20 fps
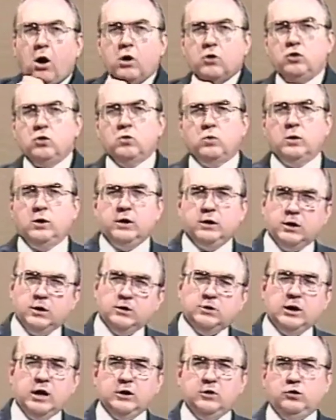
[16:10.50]
Are you really
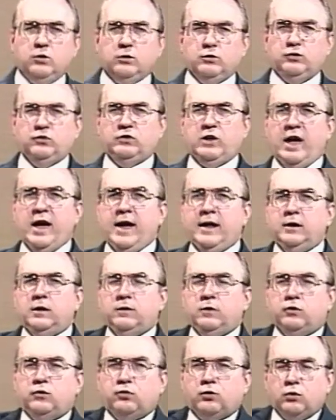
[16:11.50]
going to take your stand
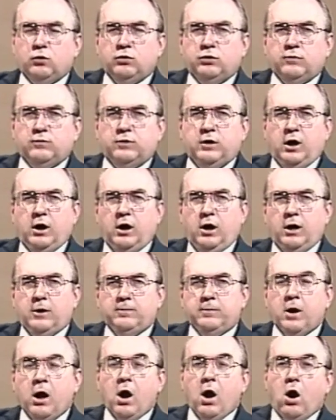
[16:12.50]
in the truth of
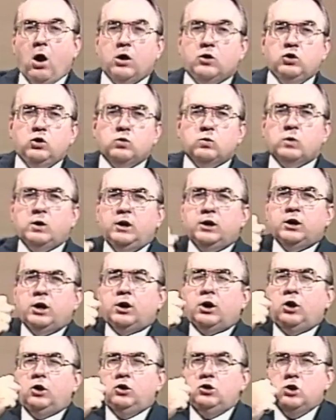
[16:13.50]
God? Are you really
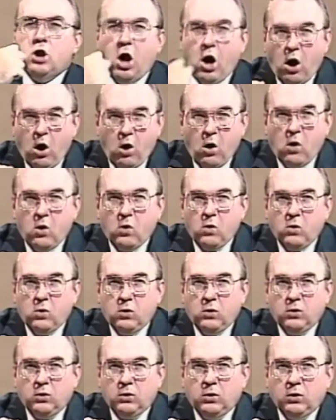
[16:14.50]
going to
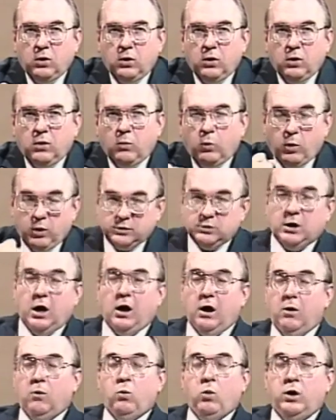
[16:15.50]
know what
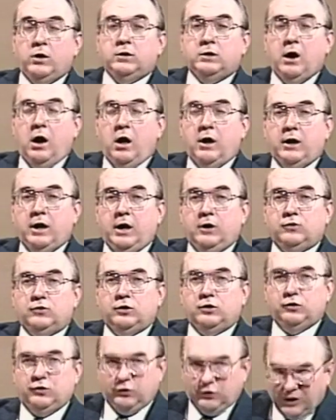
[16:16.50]
God, what God
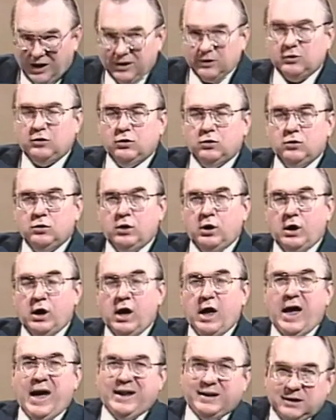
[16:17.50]
has said to you
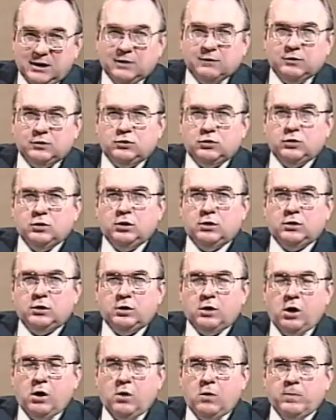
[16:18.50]
and given to you
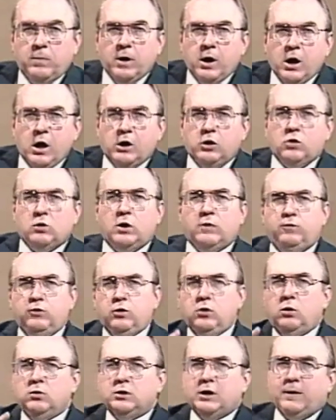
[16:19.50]
to know? You know, if
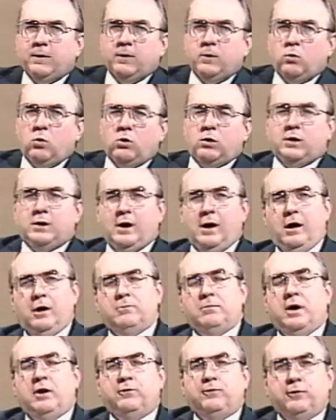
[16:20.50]
you don't get in the Word of
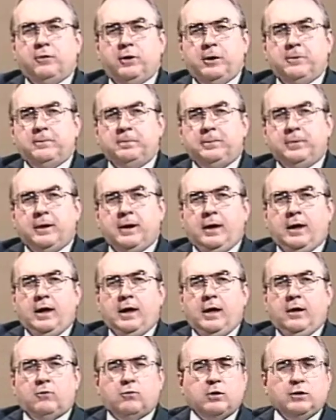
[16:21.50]
God, my friend,
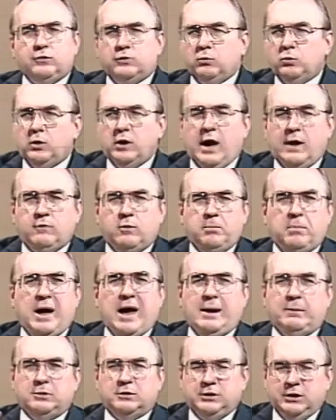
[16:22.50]
the reason we have a
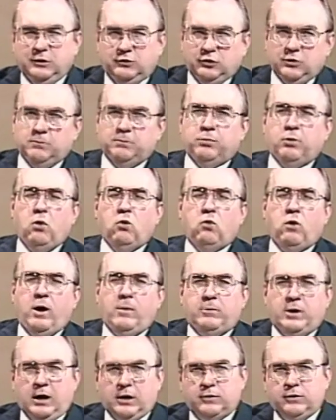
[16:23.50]
Bible teaching
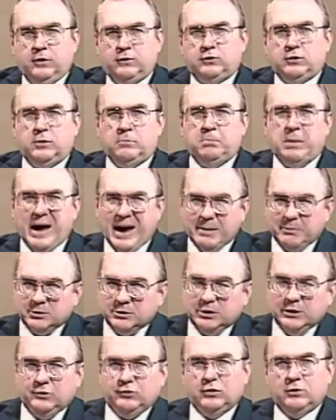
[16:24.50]
program like this and a
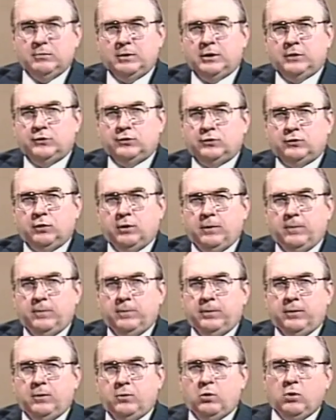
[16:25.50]
Bible teaching ministry
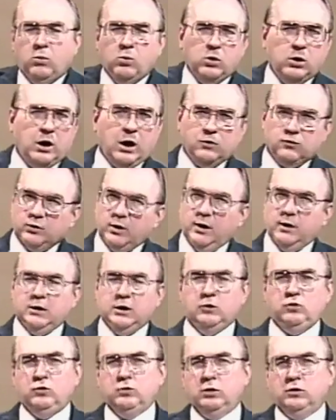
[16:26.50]
we're not trying to
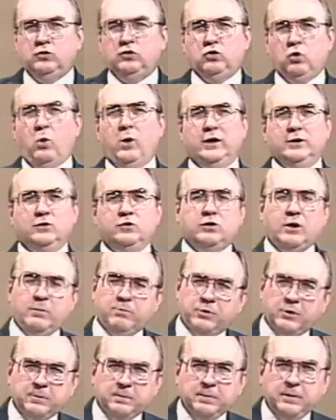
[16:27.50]
get you to join
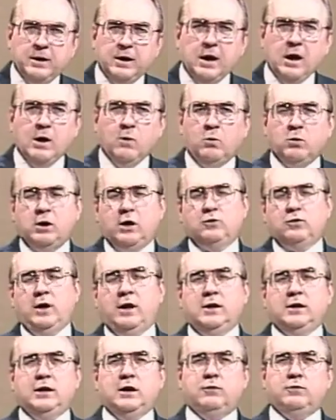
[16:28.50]
something. We're not
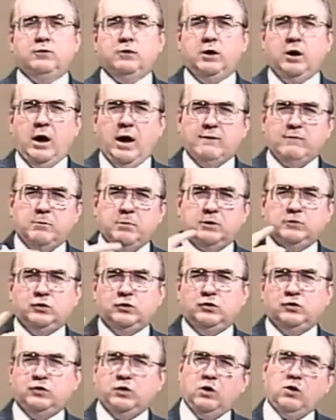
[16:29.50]
trying to give, have a
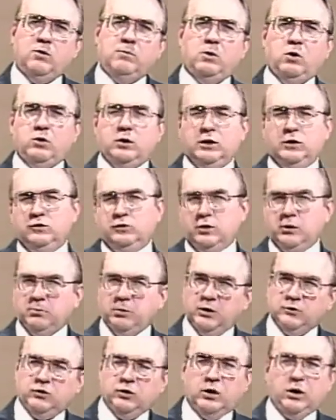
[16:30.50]
bunch of ceremonies and a
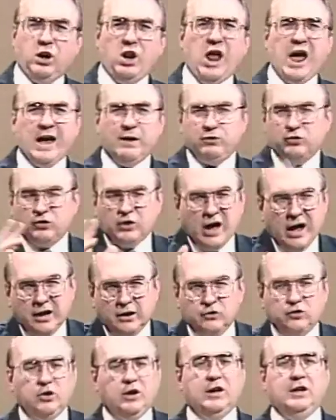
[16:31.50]
bunch of
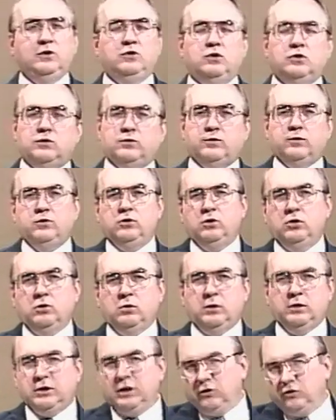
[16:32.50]
lifestyle changes for
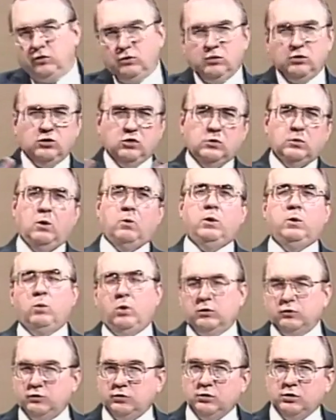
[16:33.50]
you and get you to do what we
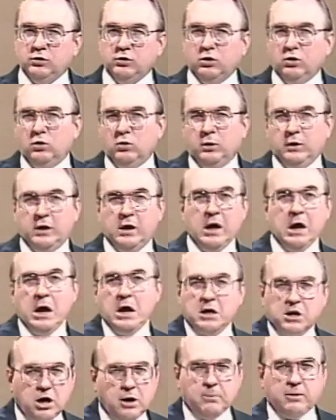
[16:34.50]
want you to do and
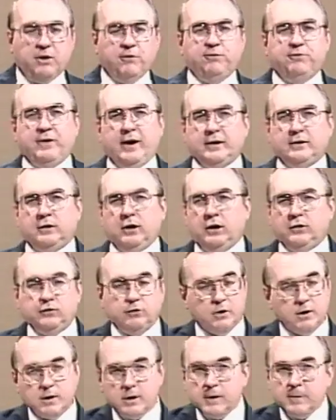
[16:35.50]
come and affect
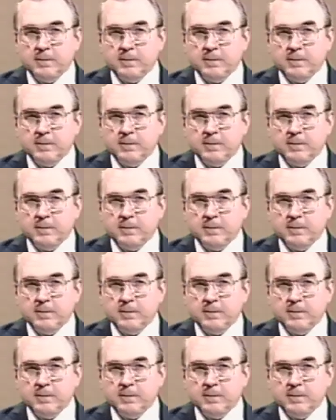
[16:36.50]
us.